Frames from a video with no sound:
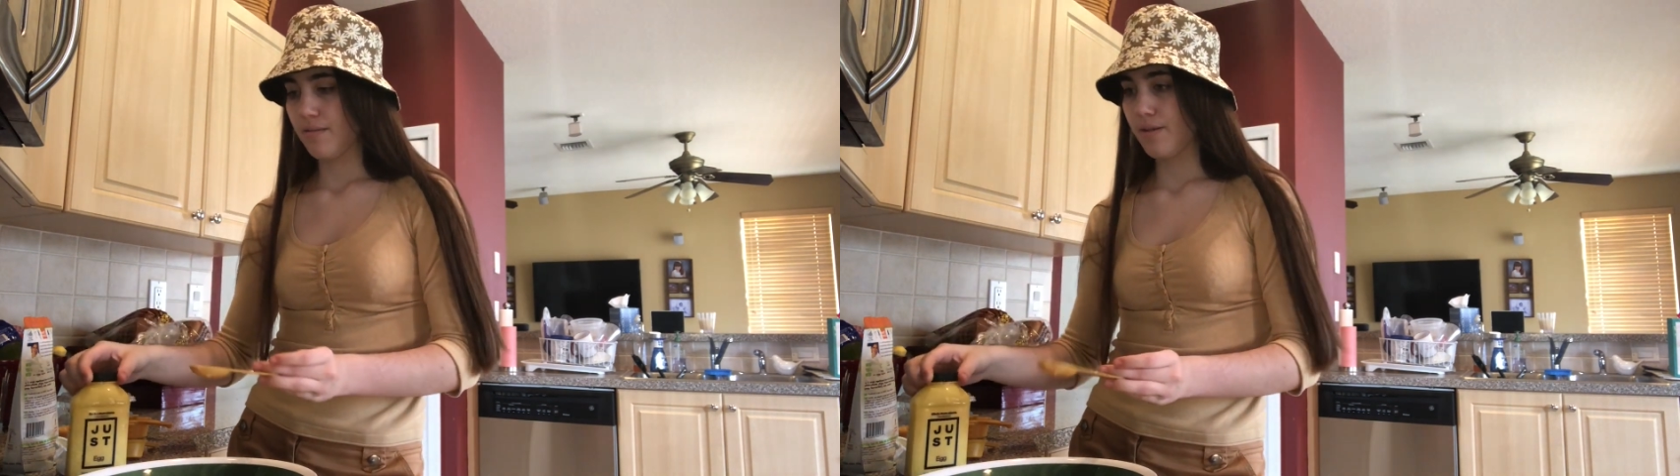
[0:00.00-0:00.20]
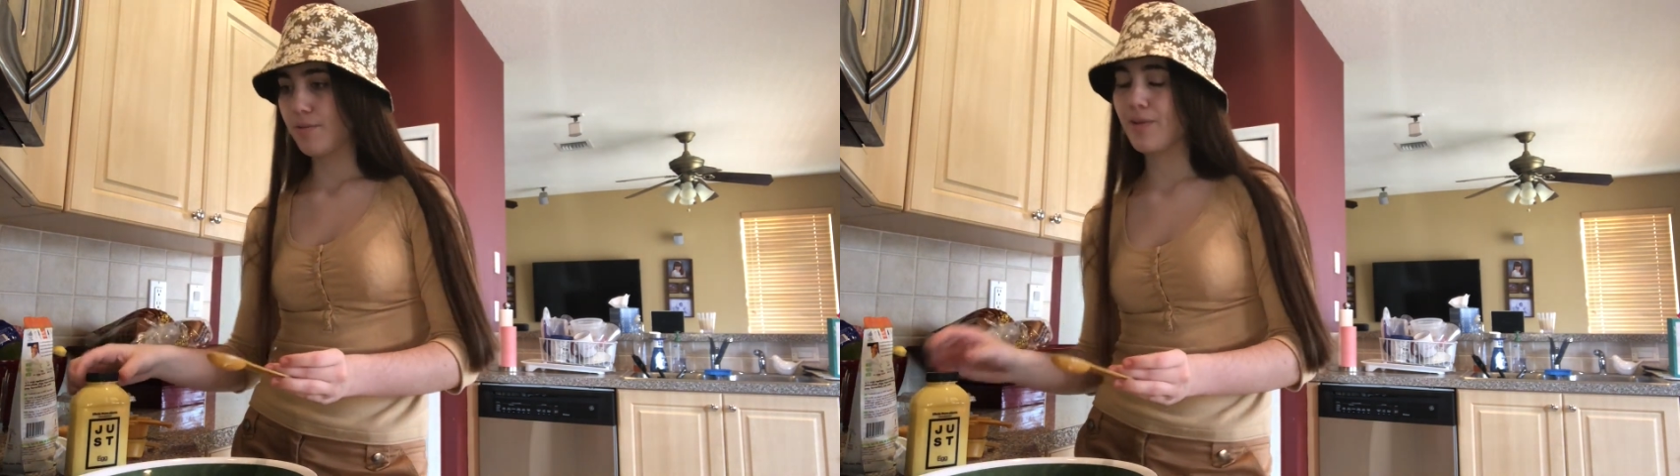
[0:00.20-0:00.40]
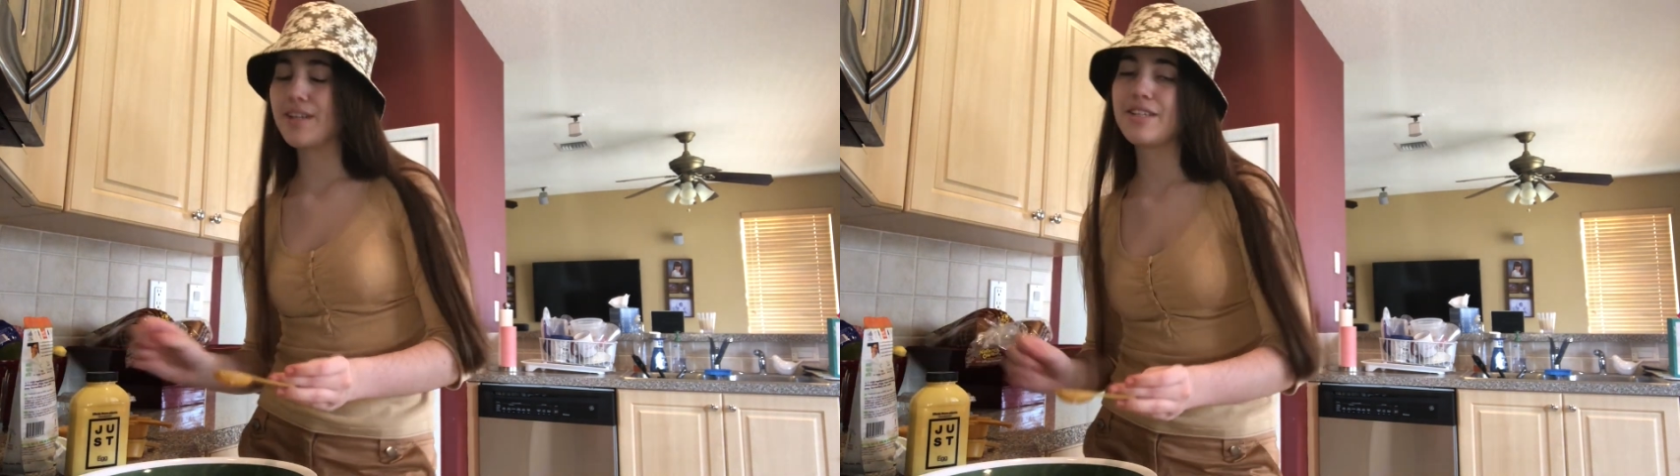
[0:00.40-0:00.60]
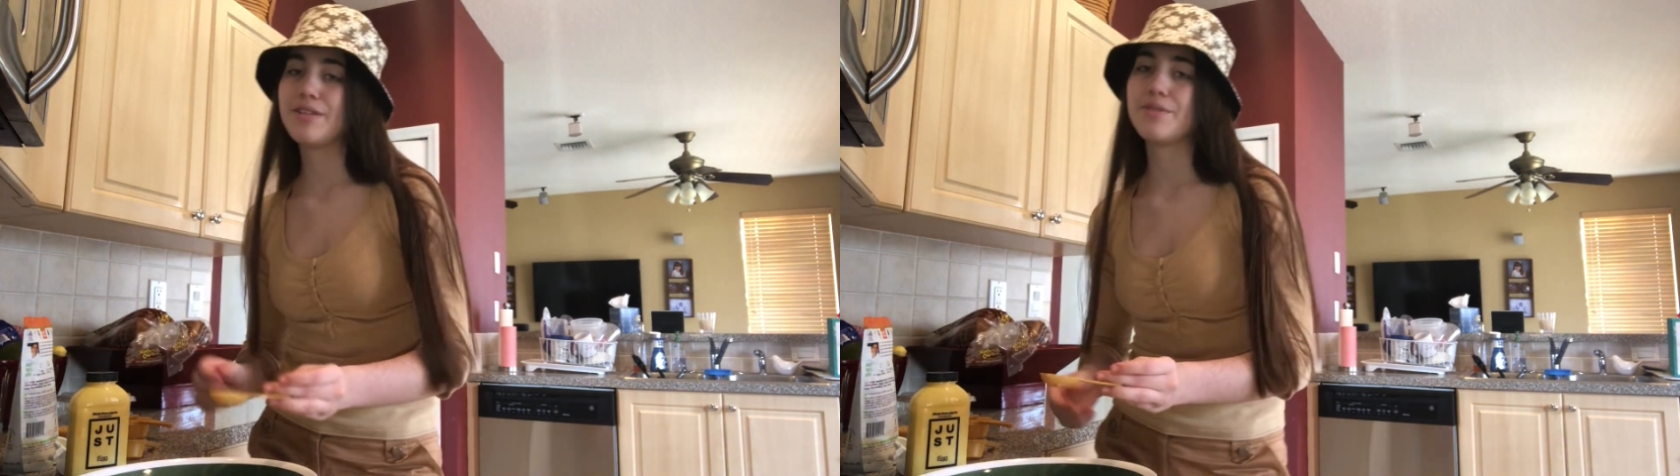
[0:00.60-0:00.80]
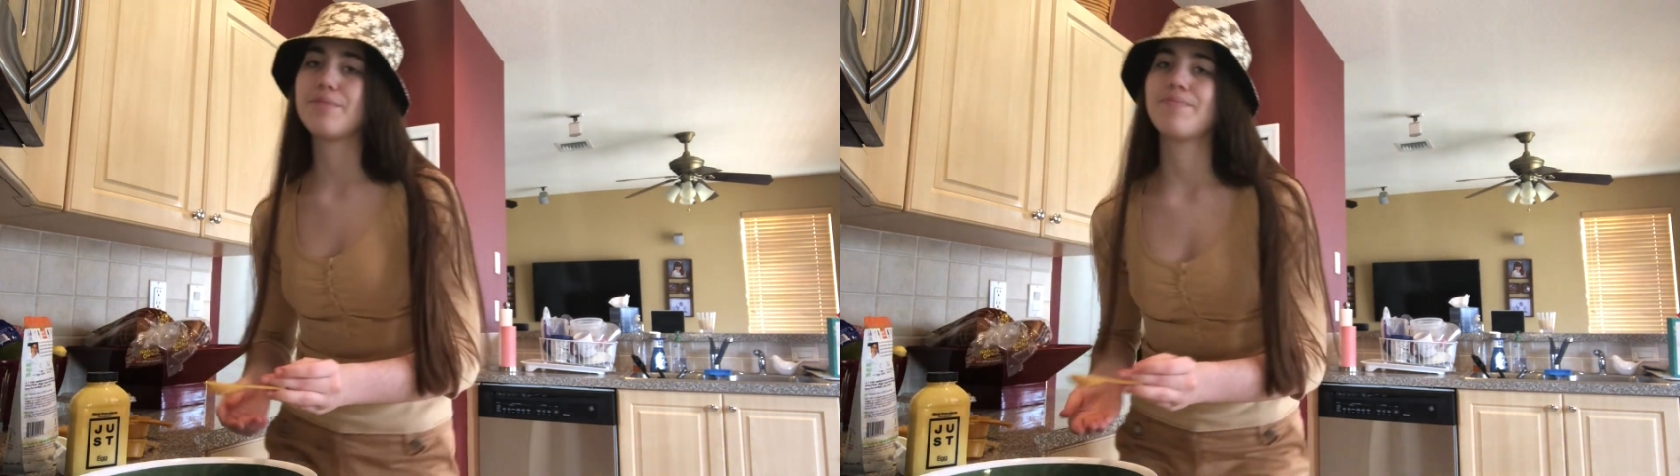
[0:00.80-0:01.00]
I'm going
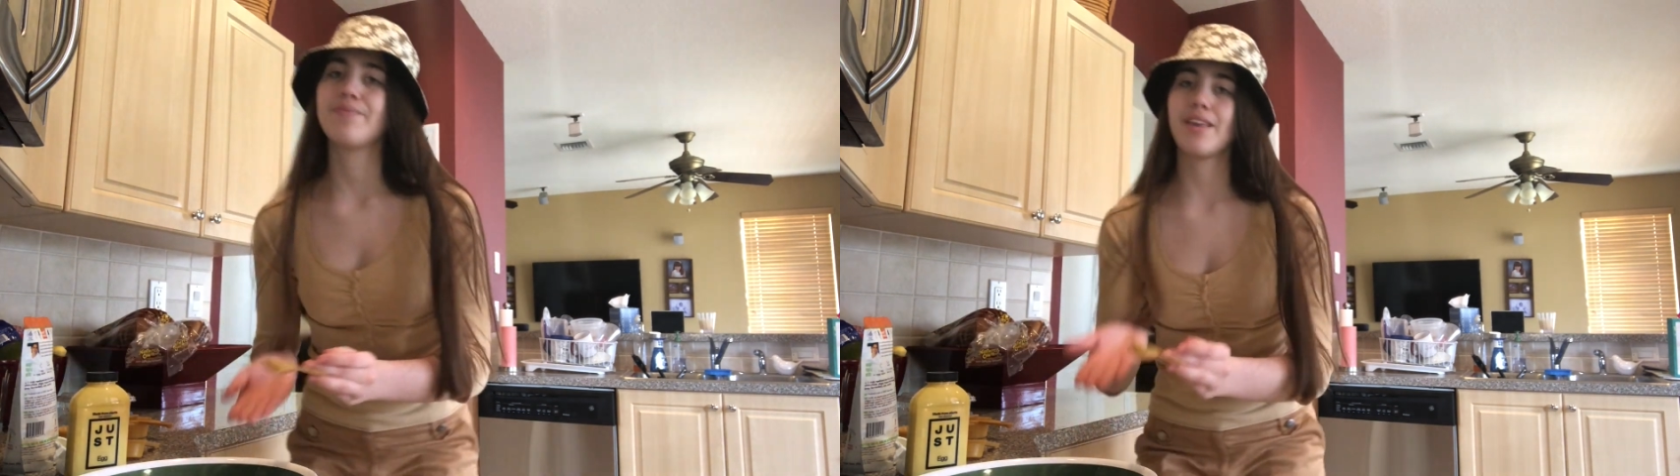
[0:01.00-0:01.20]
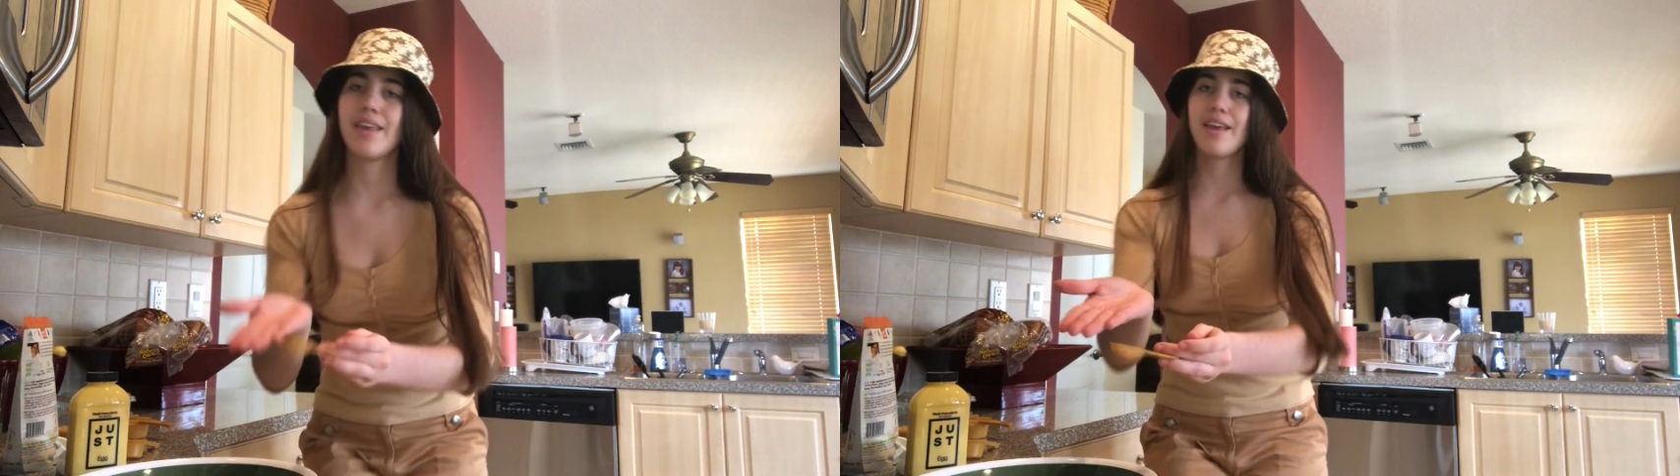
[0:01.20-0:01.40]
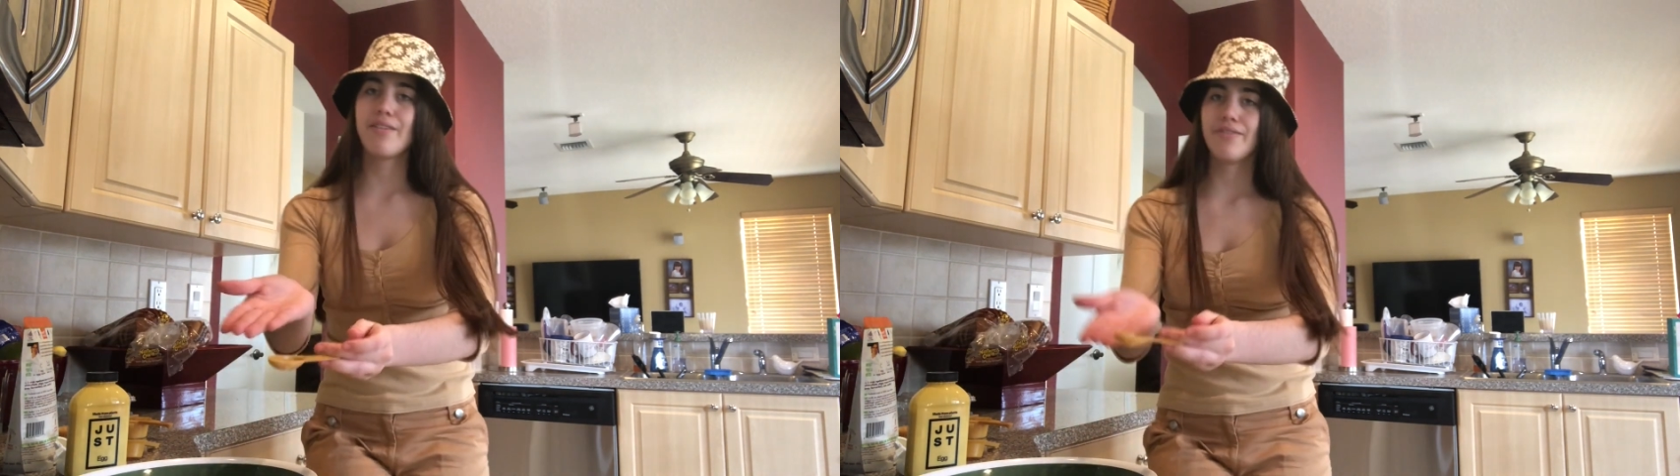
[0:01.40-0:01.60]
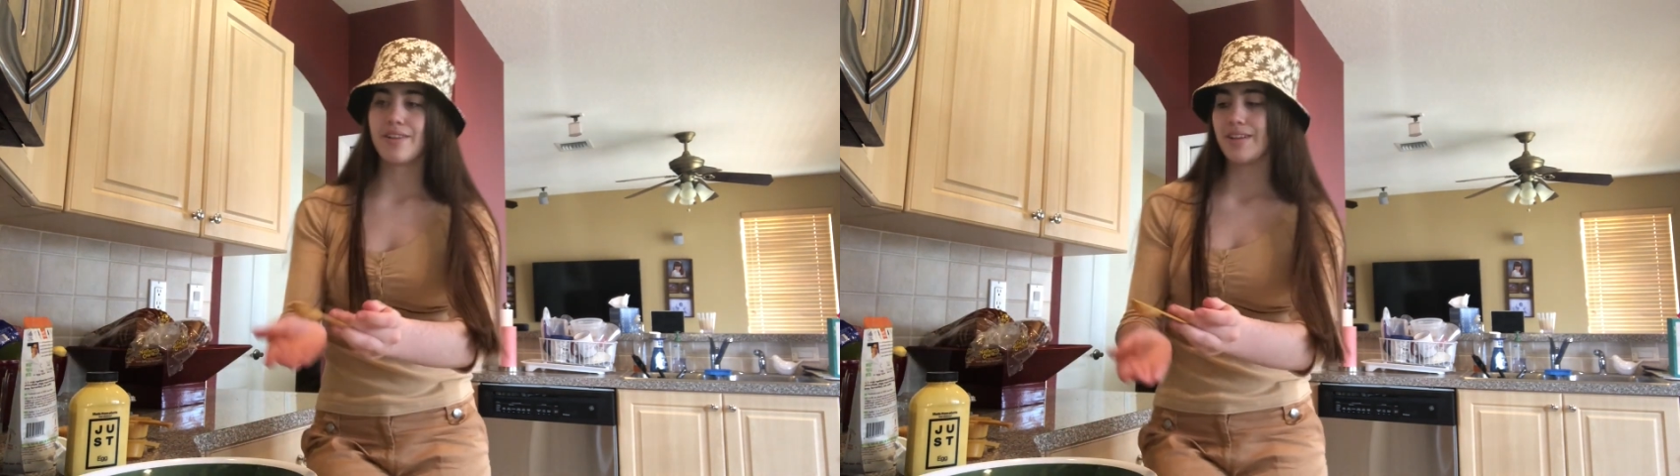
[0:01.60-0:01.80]
to gift